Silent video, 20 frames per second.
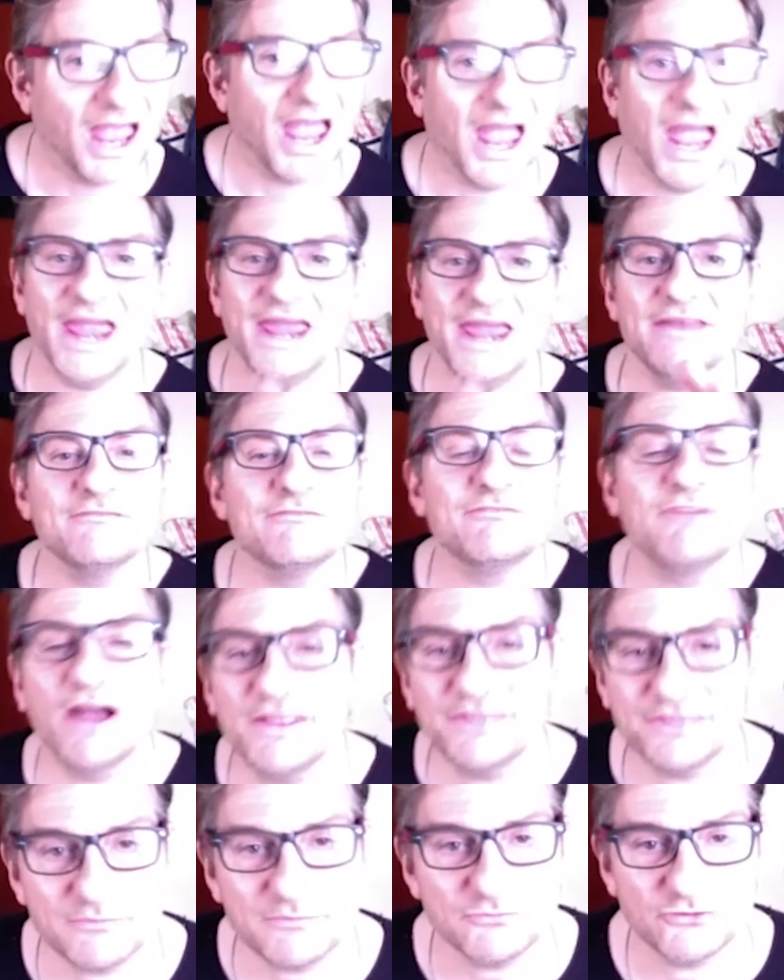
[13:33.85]

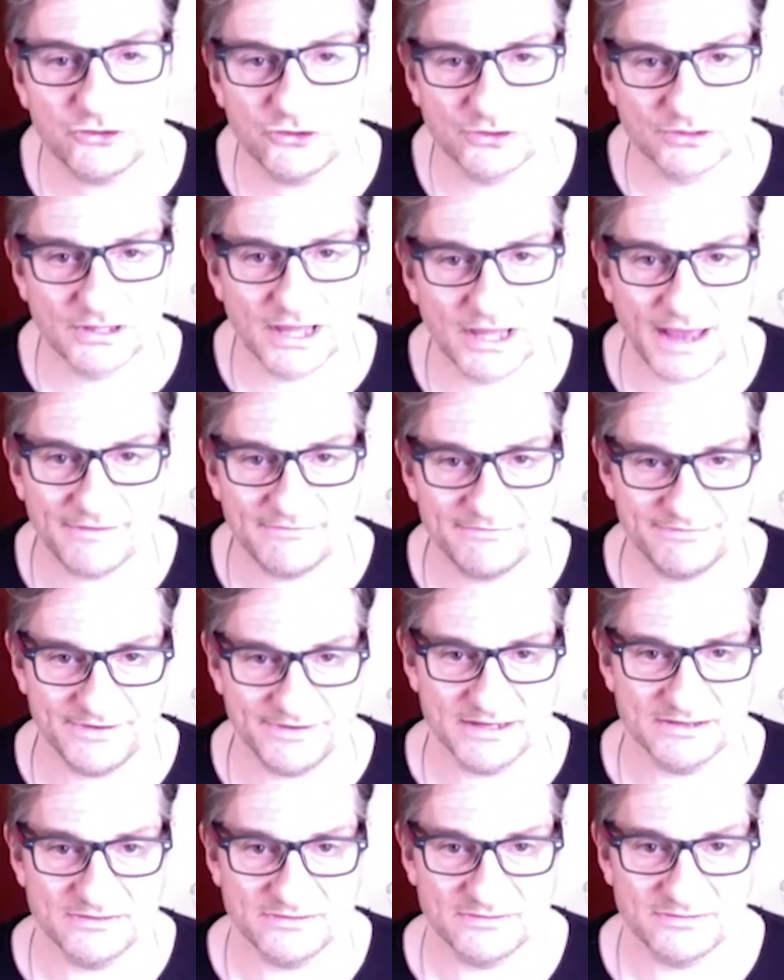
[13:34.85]
Invite them to your live
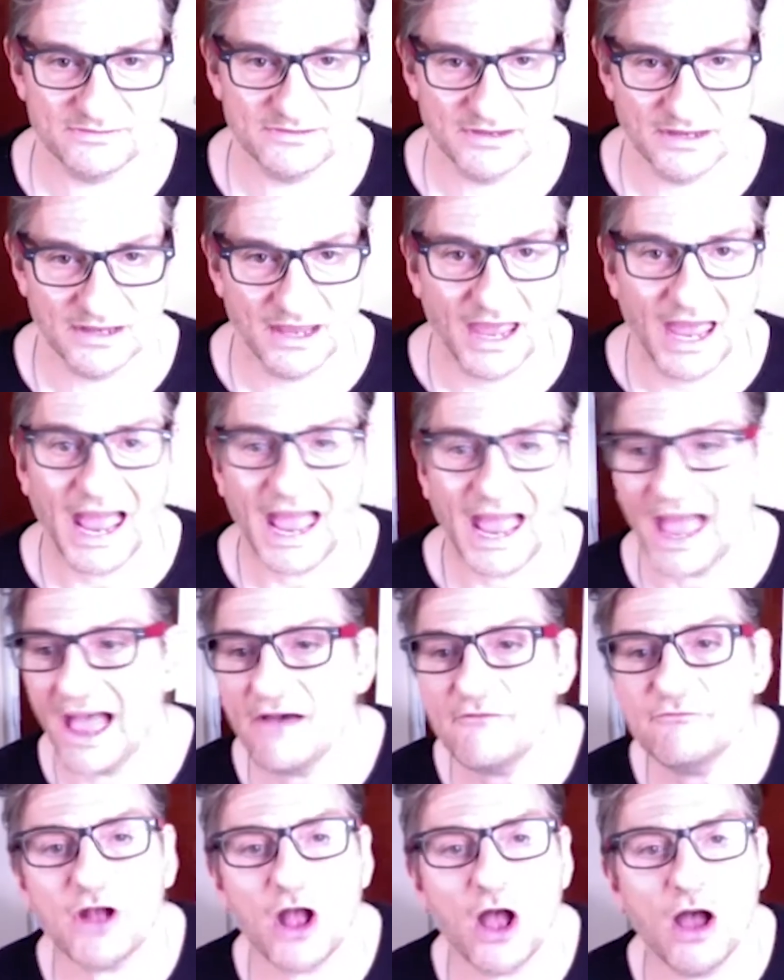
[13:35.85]
feeds.
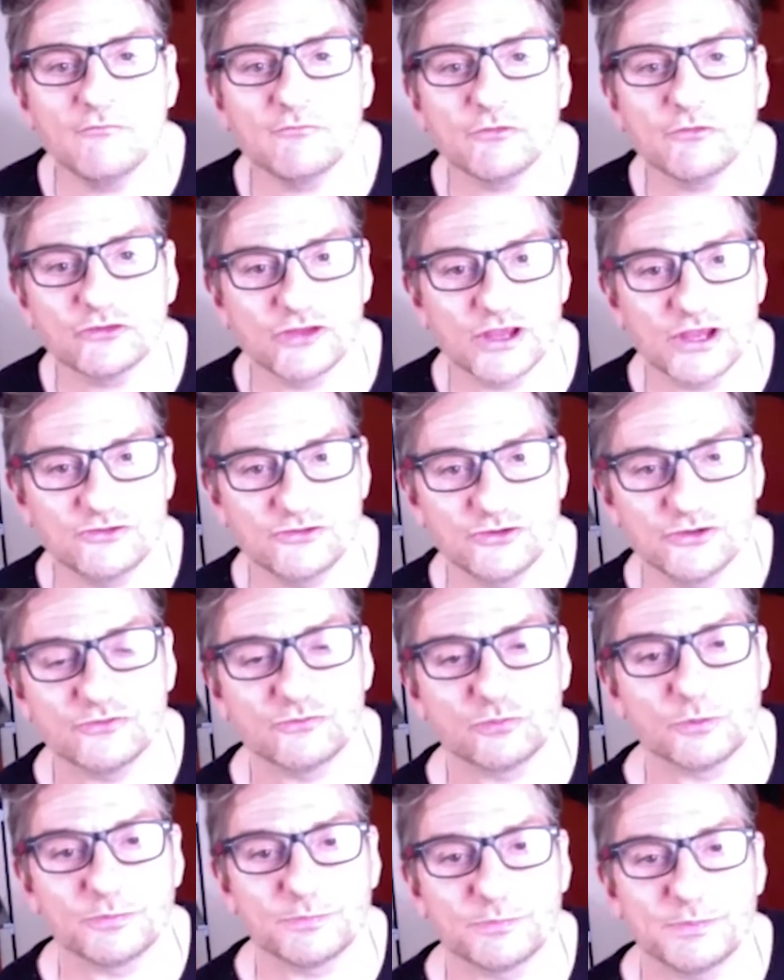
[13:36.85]
Have
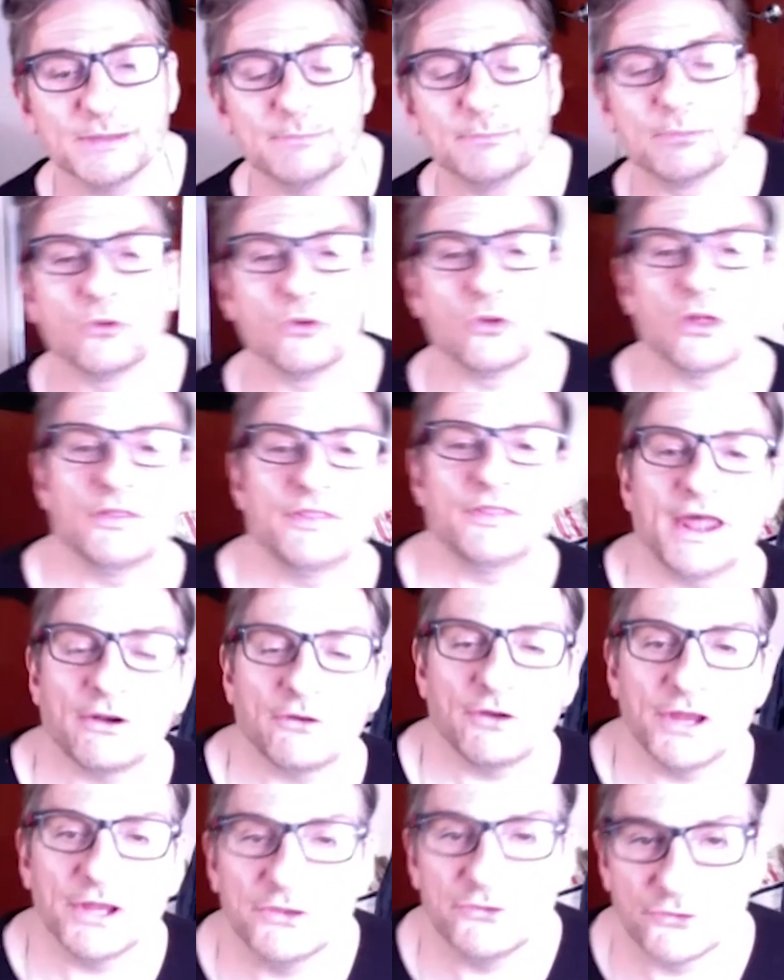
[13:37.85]
conversations with people that are
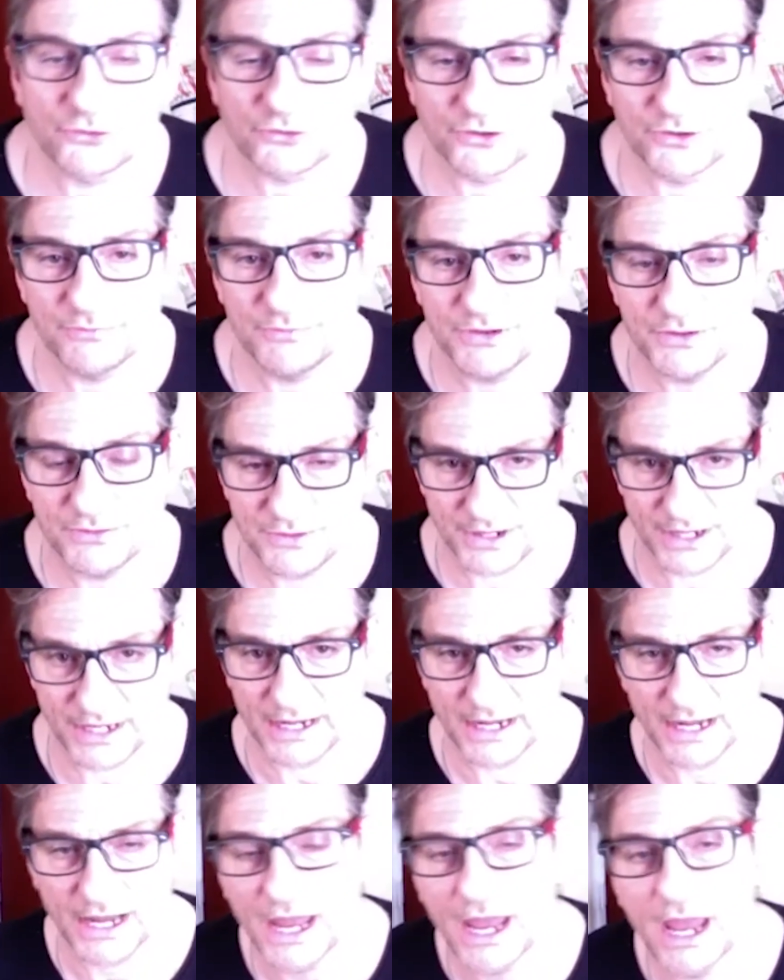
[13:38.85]
in your community.